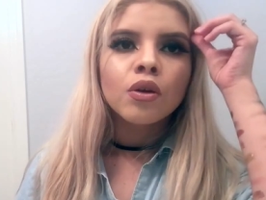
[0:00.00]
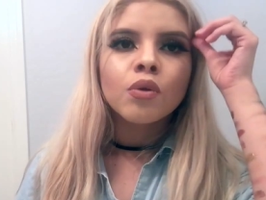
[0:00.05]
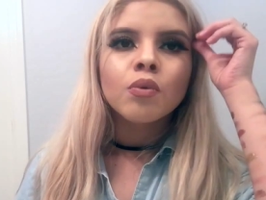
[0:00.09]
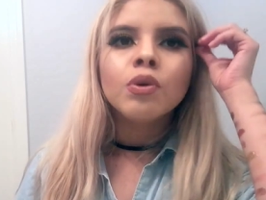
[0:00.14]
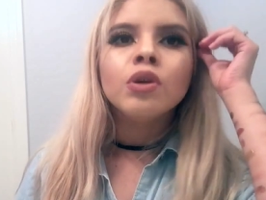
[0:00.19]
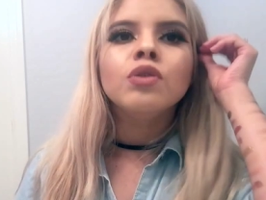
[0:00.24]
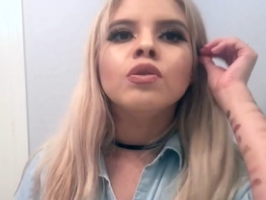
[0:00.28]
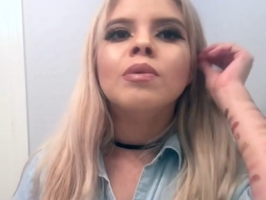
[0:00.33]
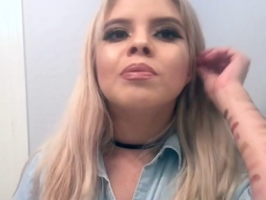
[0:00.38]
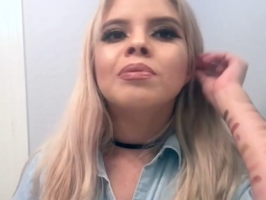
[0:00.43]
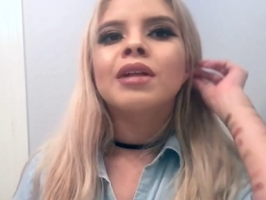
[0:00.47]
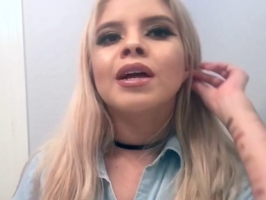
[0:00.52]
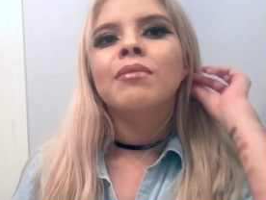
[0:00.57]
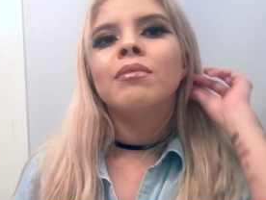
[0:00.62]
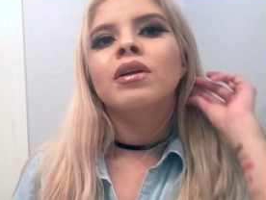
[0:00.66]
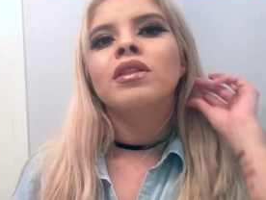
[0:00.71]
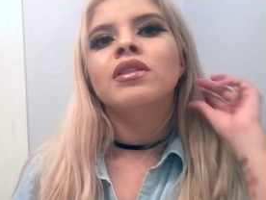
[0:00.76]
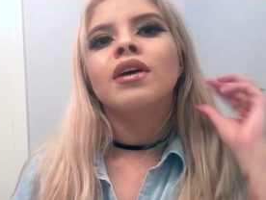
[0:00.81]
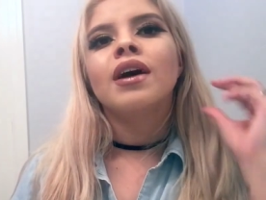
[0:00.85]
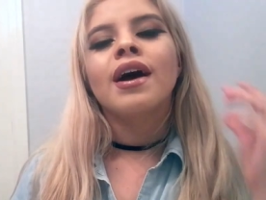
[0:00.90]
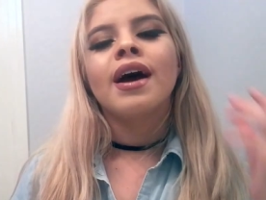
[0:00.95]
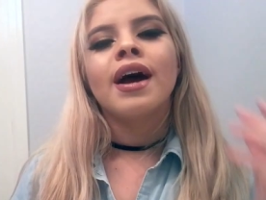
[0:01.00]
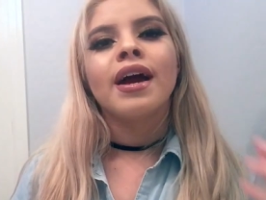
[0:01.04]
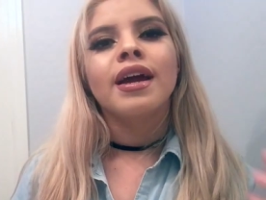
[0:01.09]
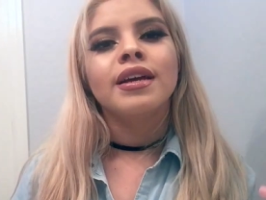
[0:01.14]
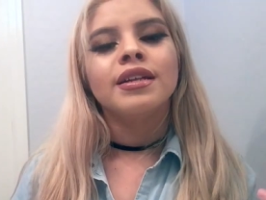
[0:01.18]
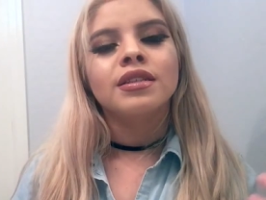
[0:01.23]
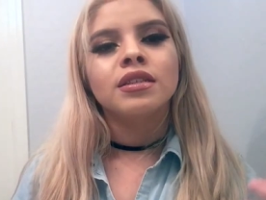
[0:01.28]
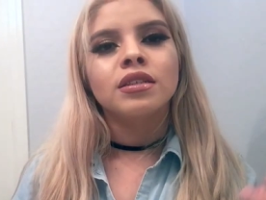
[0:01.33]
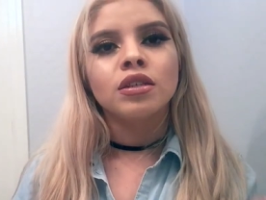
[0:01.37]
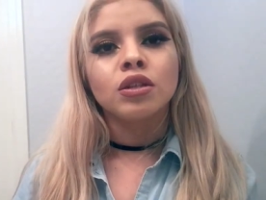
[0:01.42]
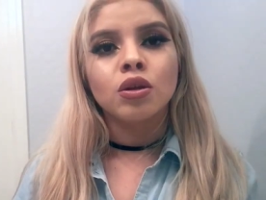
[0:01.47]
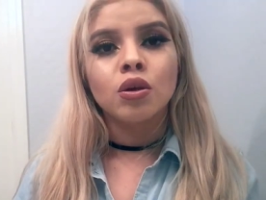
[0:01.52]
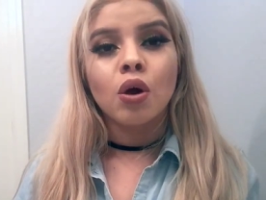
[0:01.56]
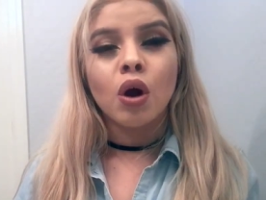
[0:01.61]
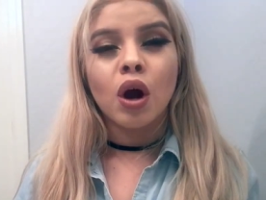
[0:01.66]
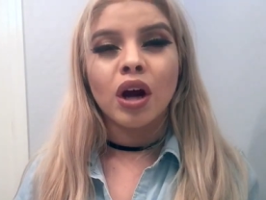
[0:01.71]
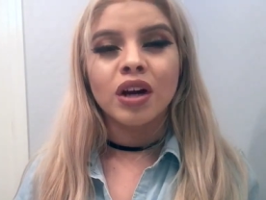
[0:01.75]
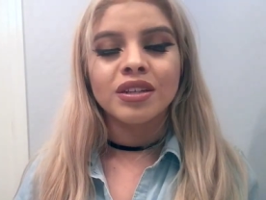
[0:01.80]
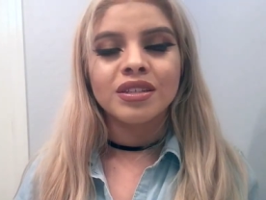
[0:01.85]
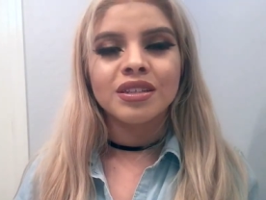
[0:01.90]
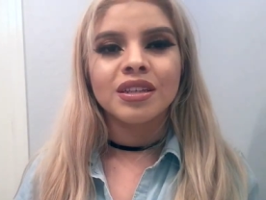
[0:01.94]
When you apply them on the eye, it's a little
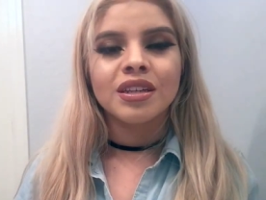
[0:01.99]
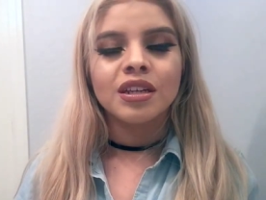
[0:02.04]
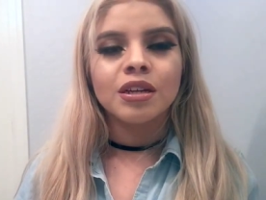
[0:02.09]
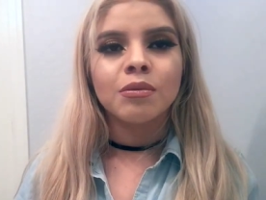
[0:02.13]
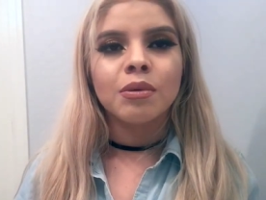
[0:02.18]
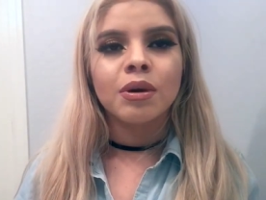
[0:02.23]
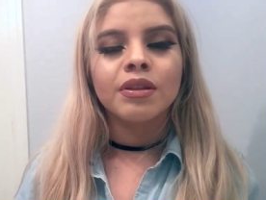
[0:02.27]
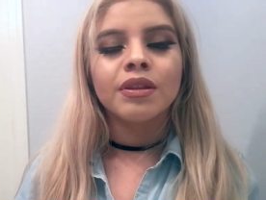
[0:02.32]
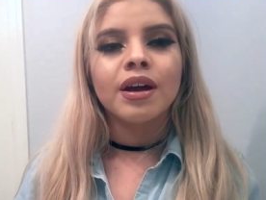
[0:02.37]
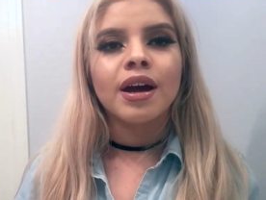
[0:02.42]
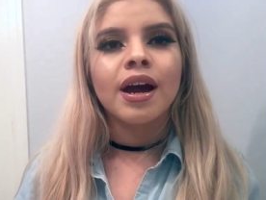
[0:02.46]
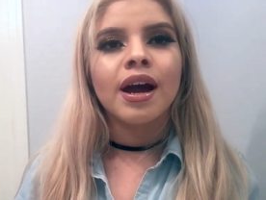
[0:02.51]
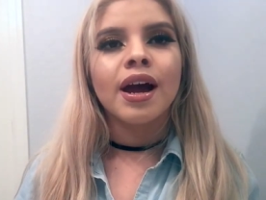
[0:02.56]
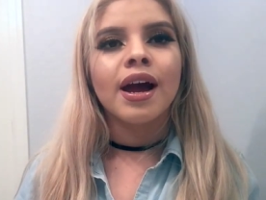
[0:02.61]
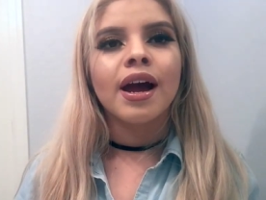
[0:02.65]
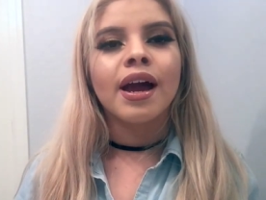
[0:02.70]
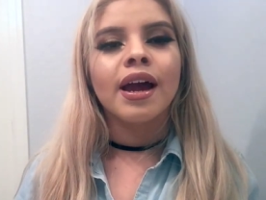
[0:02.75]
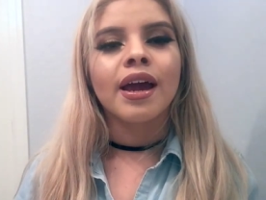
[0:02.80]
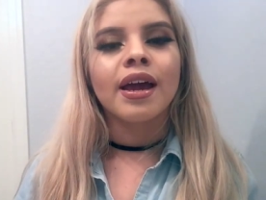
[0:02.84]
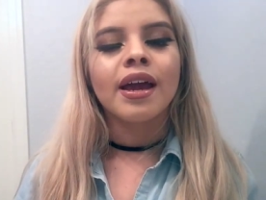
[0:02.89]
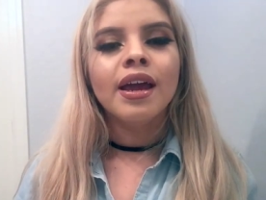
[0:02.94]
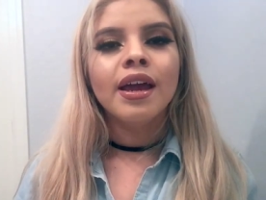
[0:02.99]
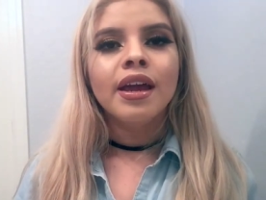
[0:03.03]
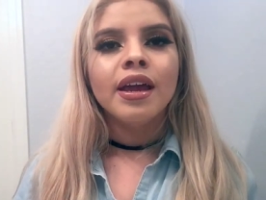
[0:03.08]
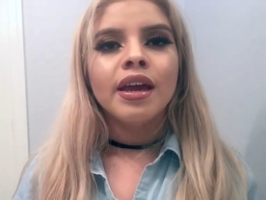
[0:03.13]
hard to get them on the eye,